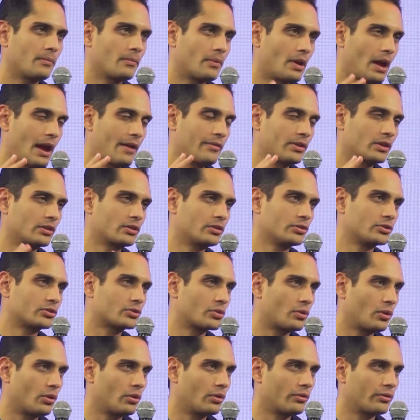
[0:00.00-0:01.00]
having
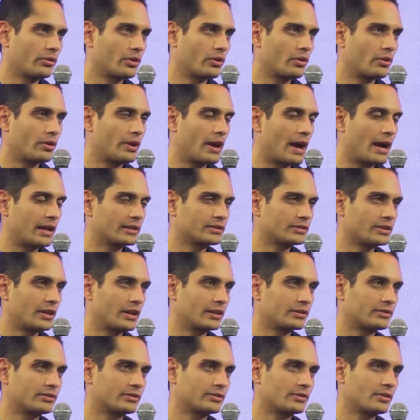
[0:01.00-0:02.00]
control over your own
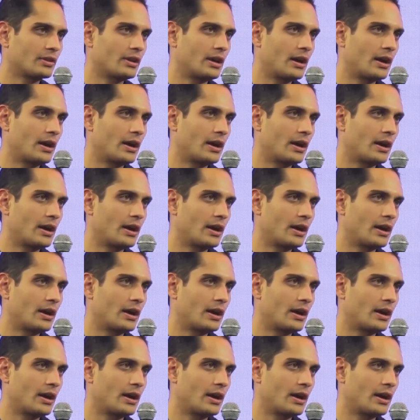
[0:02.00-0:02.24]
assets